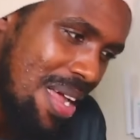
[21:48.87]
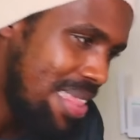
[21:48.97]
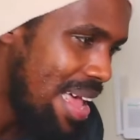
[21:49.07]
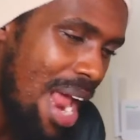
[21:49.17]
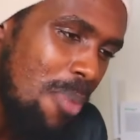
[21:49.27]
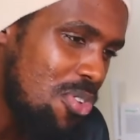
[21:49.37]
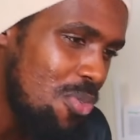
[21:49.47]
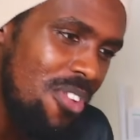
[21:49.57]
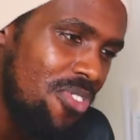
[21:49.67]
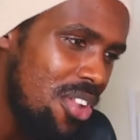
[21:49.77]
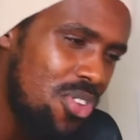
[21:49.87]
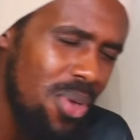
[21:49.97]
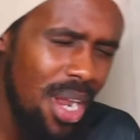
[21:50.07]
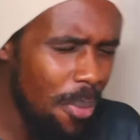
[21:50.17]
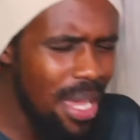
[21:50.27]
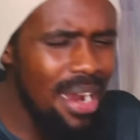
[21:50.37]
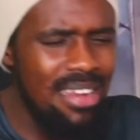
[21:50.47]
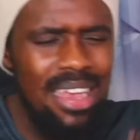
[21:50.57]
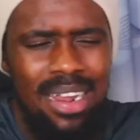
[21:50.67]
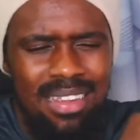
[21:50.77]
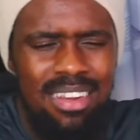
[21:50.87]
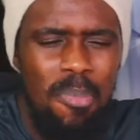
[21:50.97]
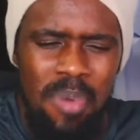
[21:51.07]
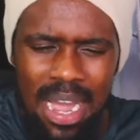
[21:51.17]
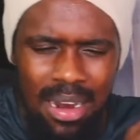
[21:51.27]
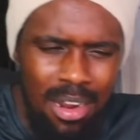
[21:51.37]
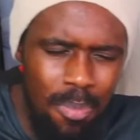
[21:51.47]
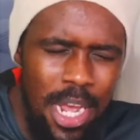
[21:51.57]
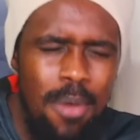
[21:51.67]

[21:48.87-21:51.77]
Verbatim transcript: That absolutely felt too good. And we got to take it a step back a little bit.